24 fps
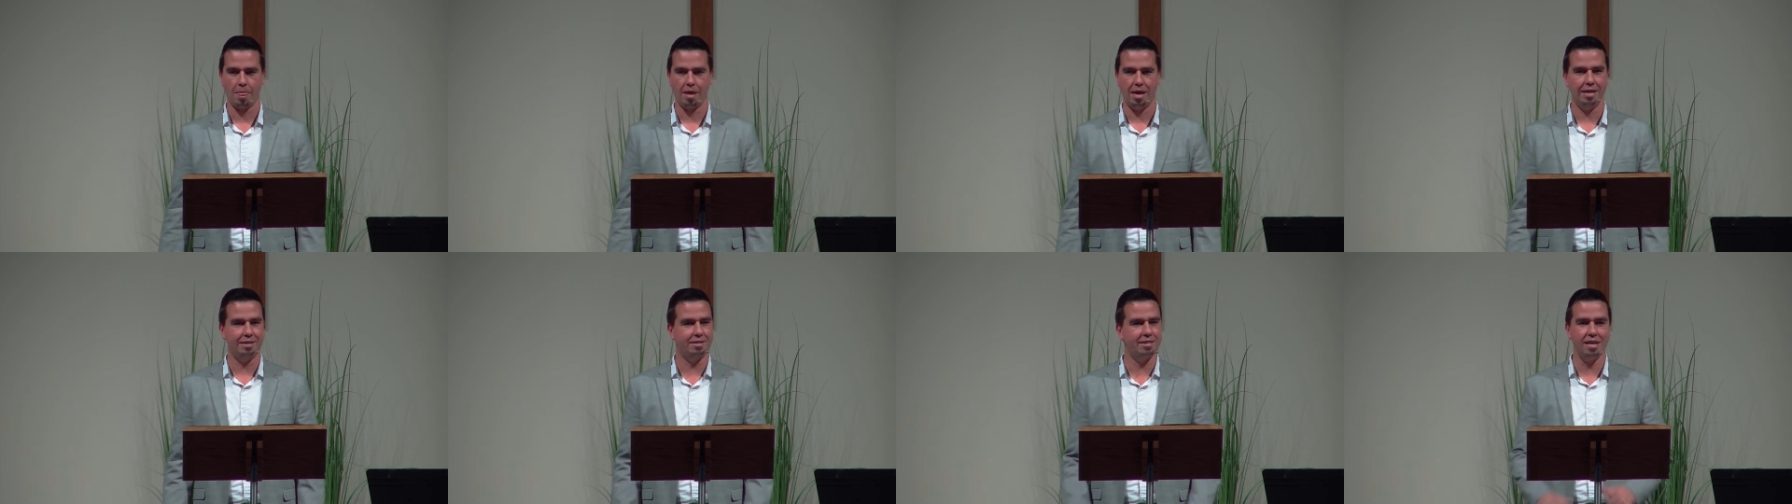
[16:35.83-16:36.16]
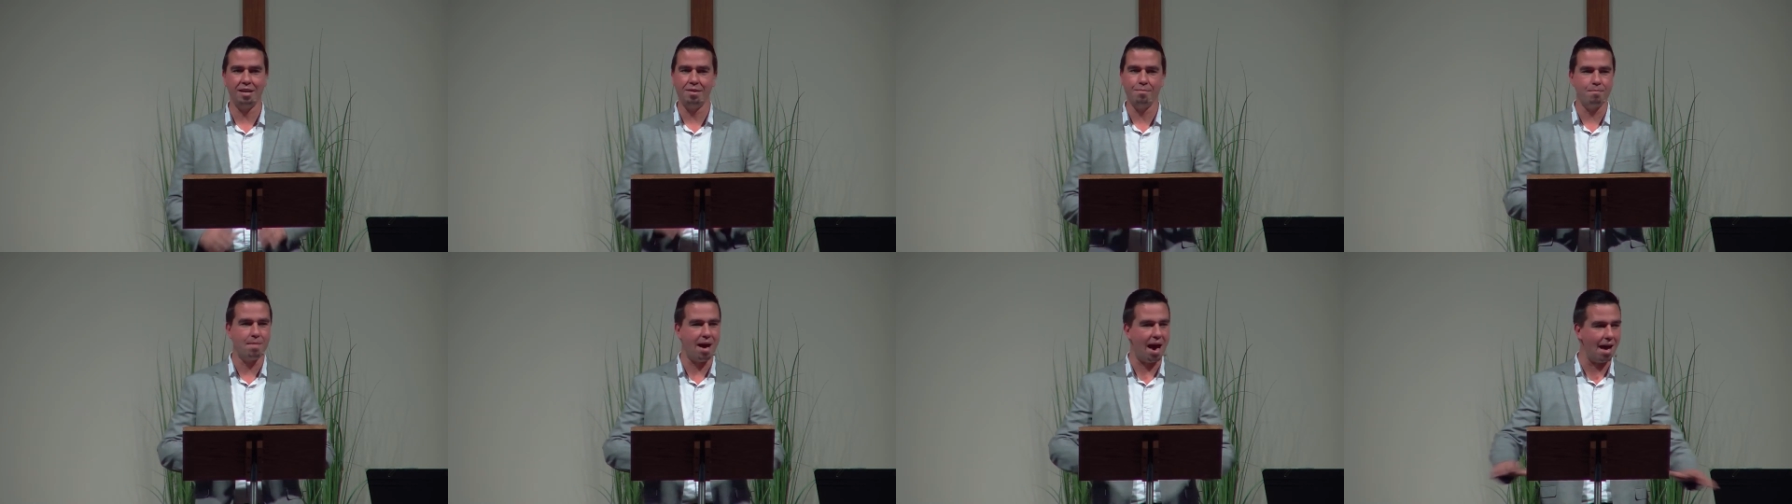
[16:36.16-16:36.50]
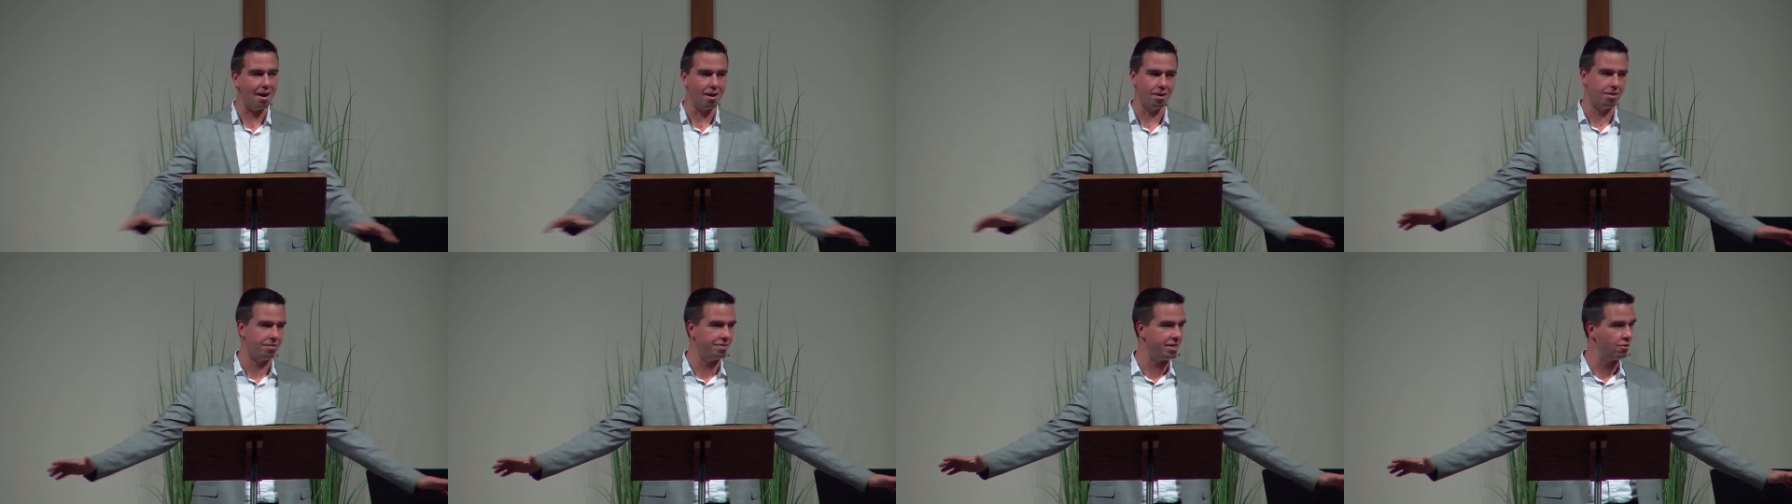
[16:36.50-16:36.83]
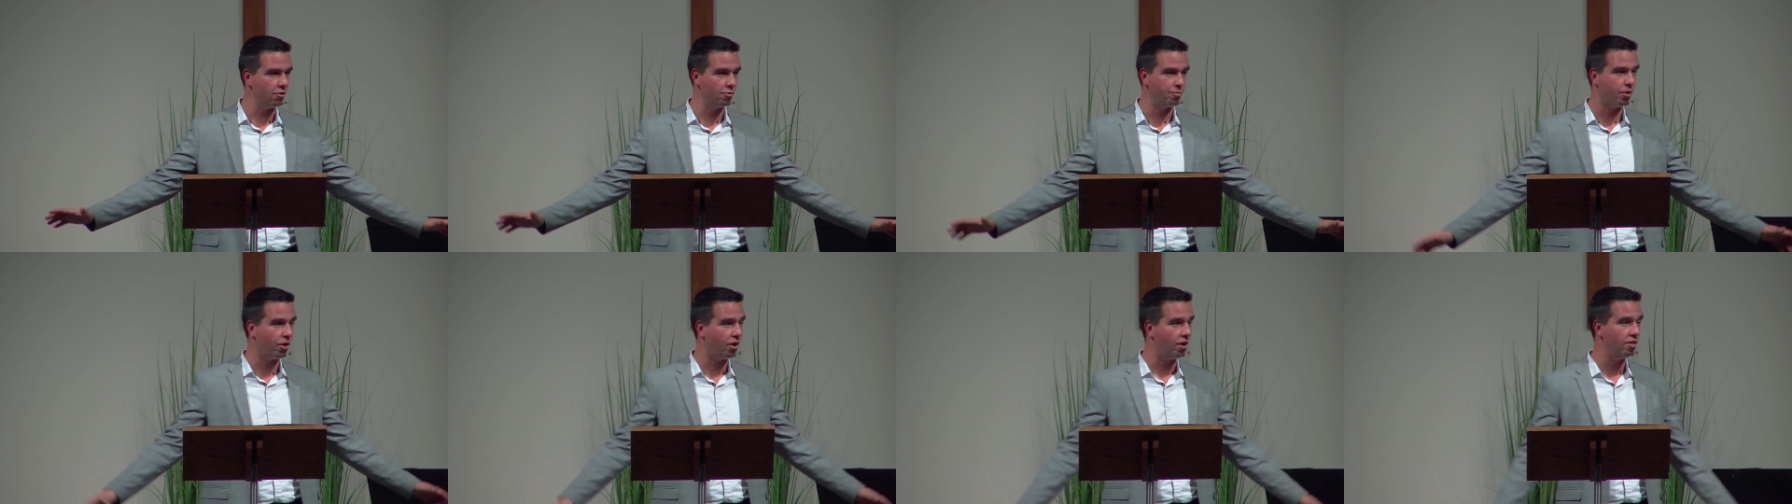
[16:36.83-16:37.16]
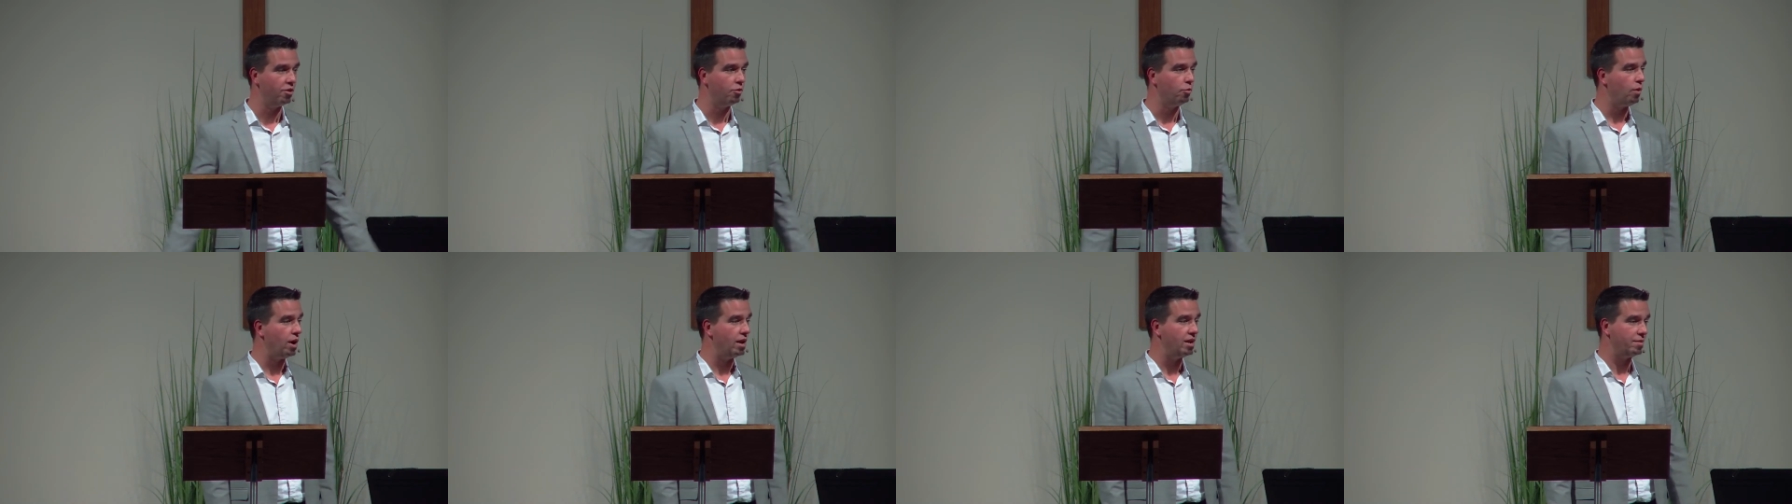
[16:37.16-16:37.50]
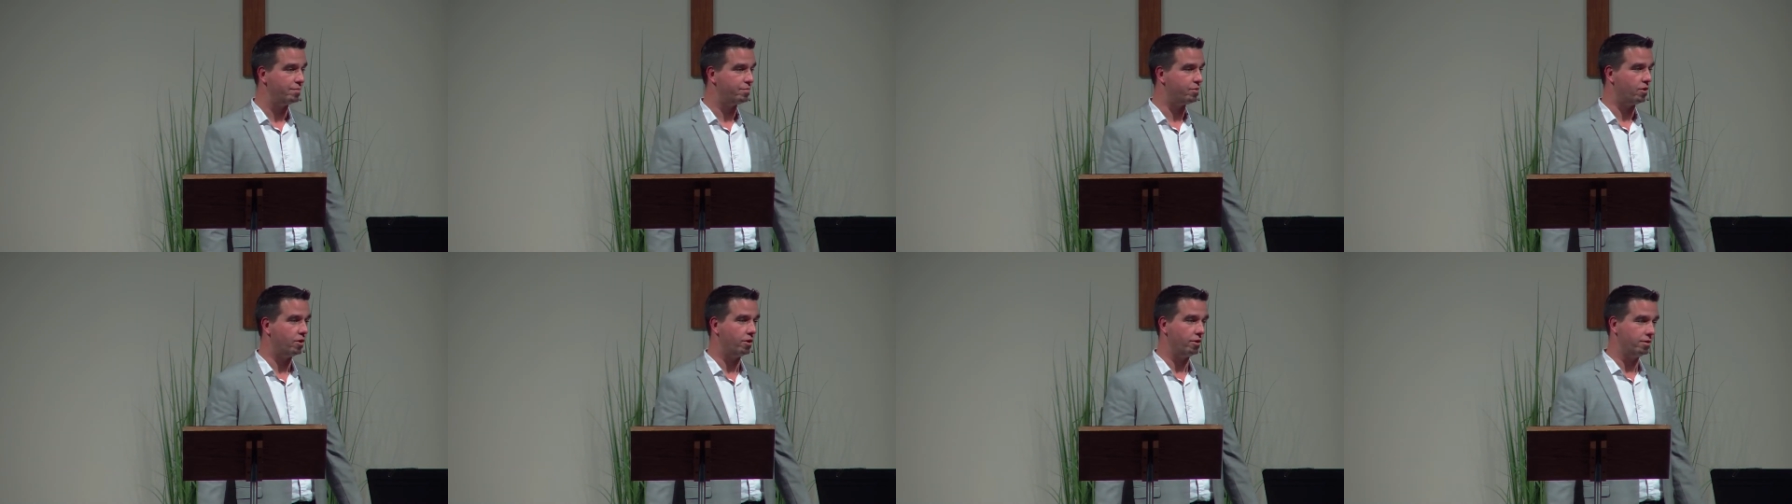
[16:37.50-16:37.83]
It didn't matter that they were part of the
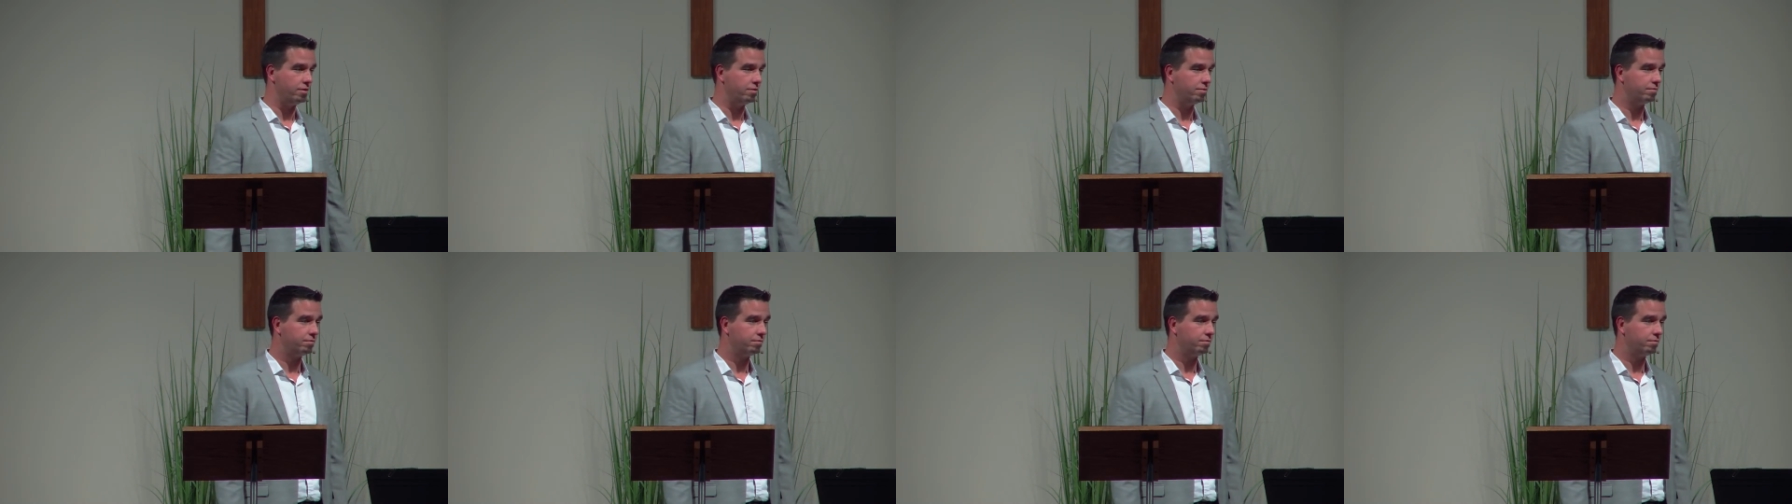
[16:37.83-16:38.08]
wedding party.